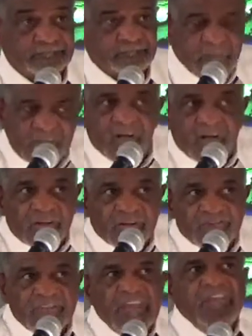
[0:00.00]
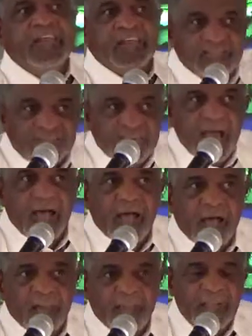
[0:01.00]
Because in his
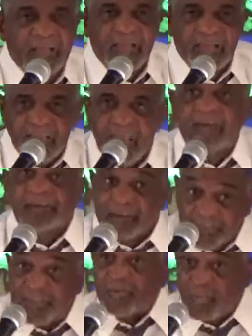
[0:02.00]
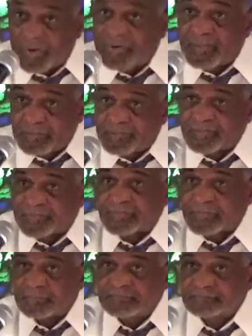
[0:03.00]
time, he had to deal with this.
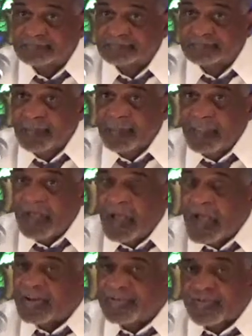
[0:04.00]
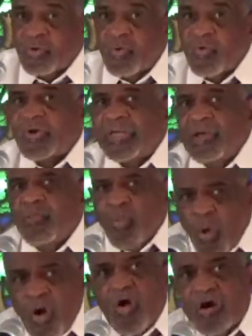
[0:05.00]
And so he
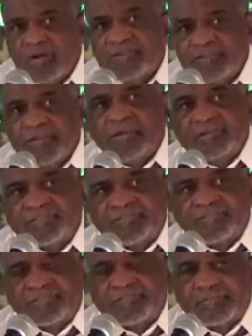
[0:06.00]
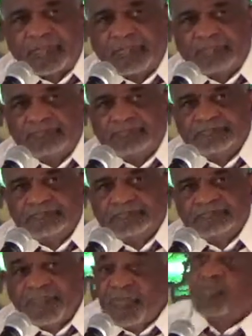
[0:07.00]
warns us
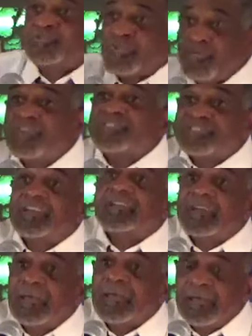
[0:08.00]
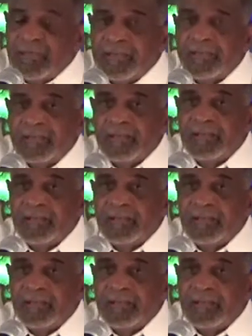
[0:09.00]
futuristically